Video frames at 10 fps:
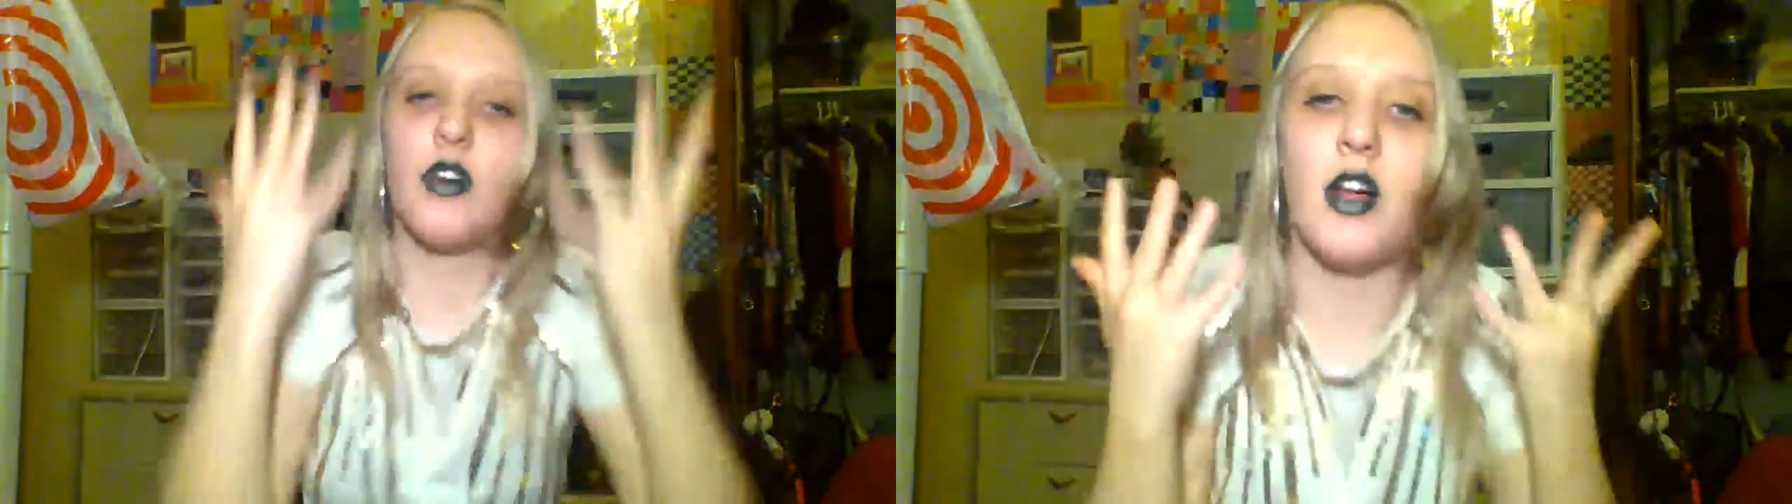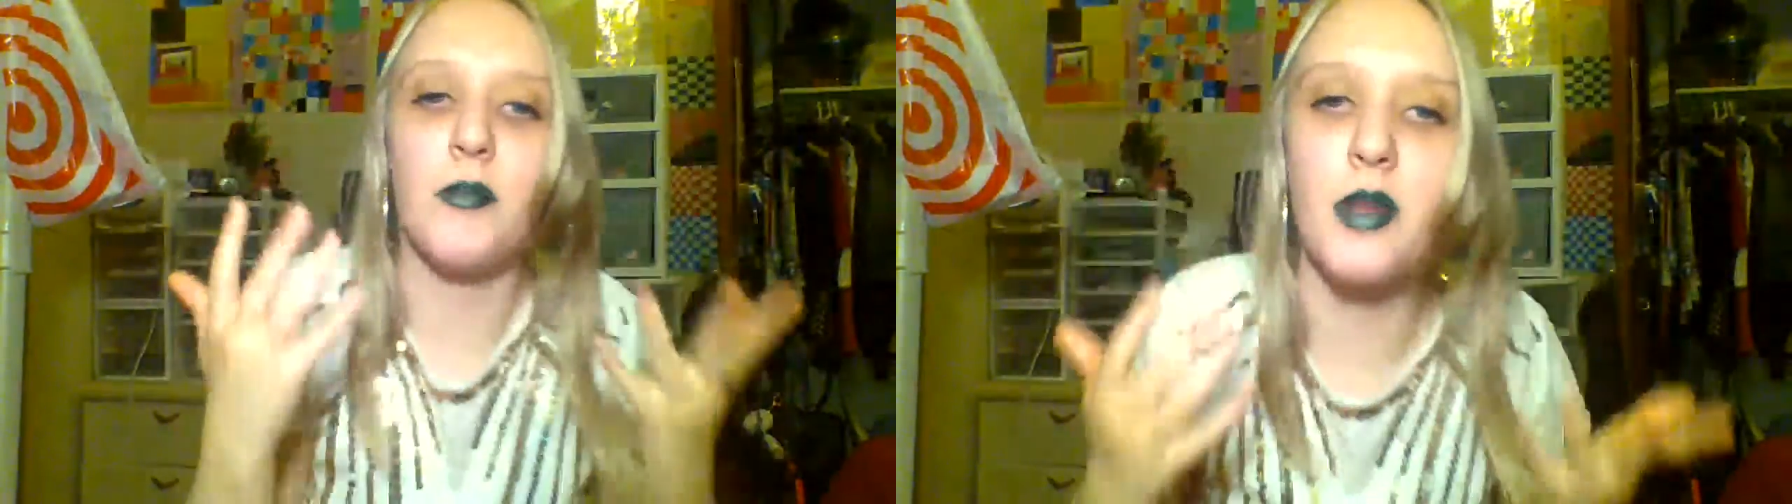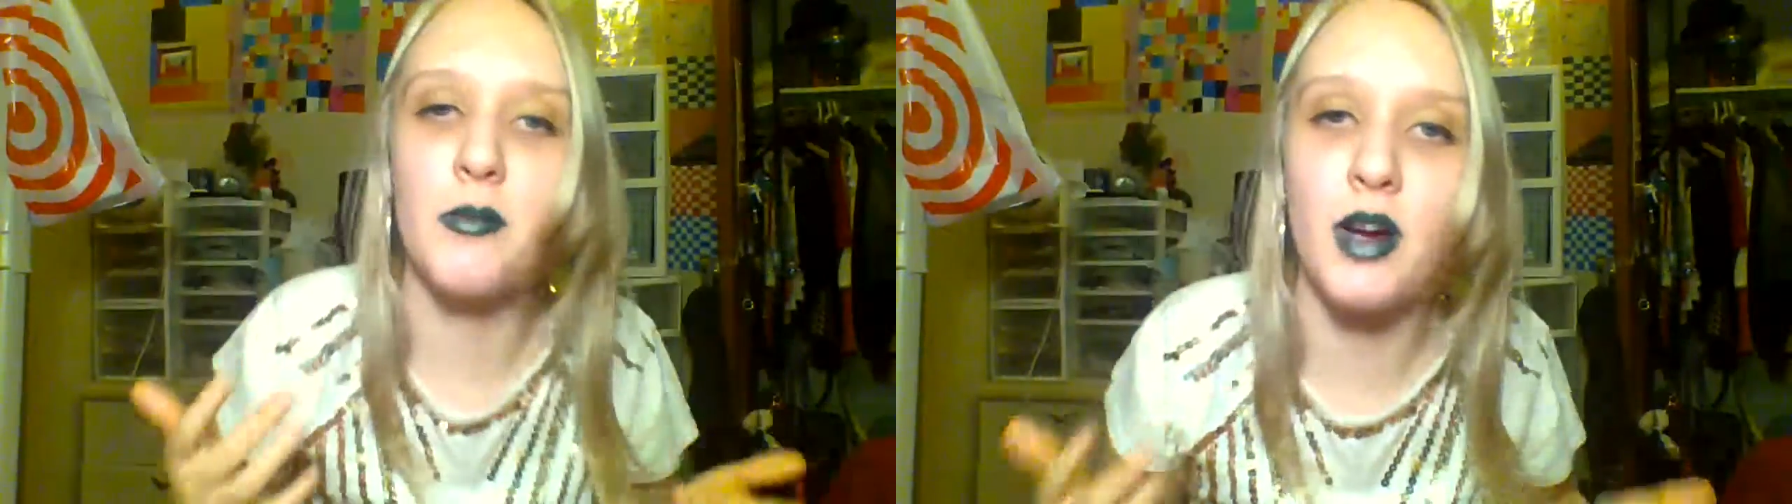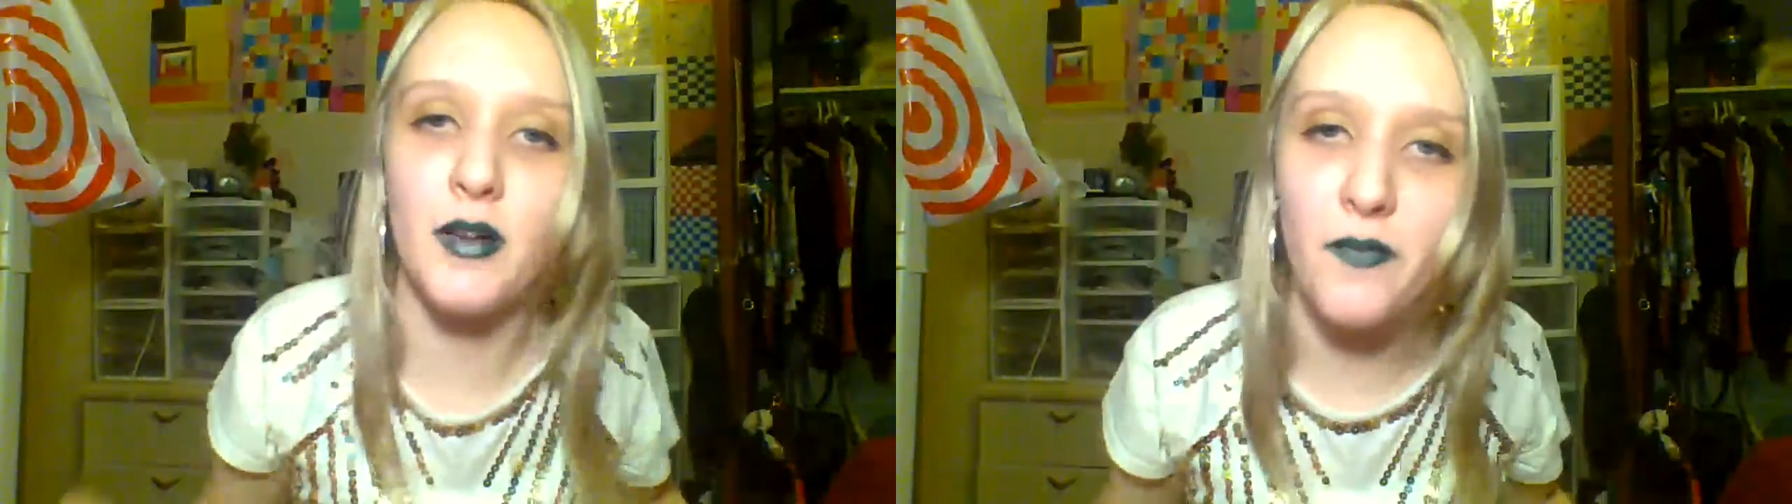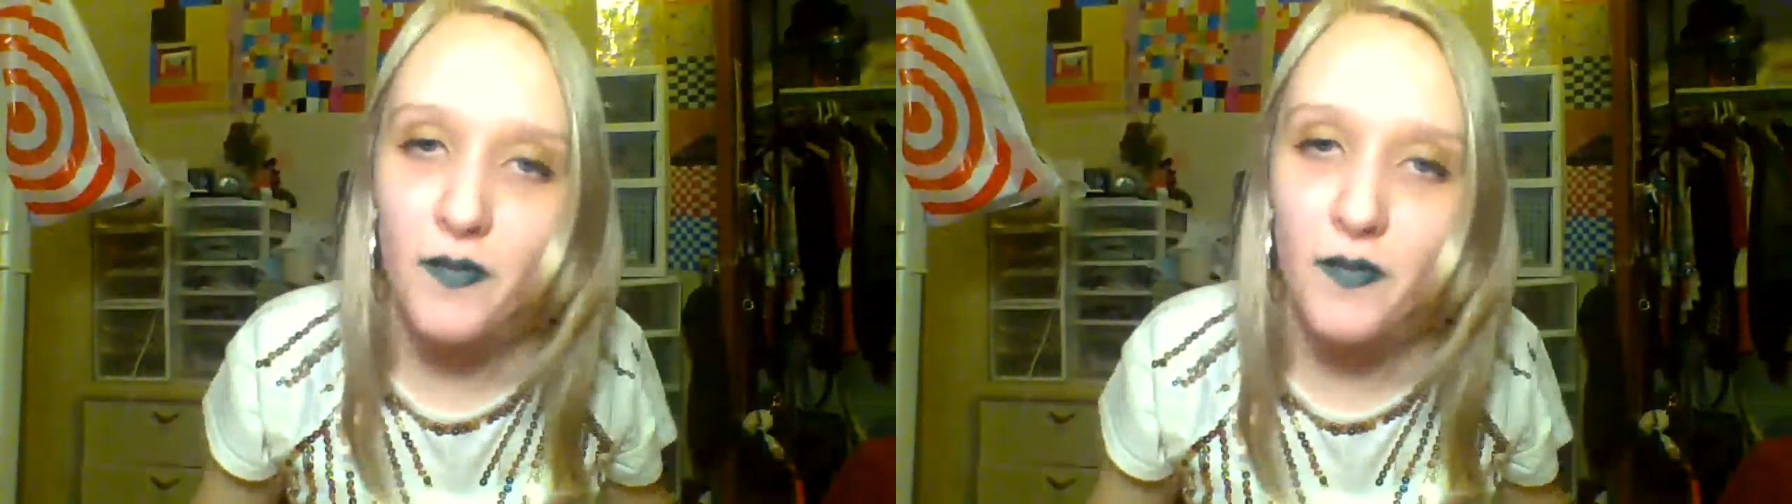up in my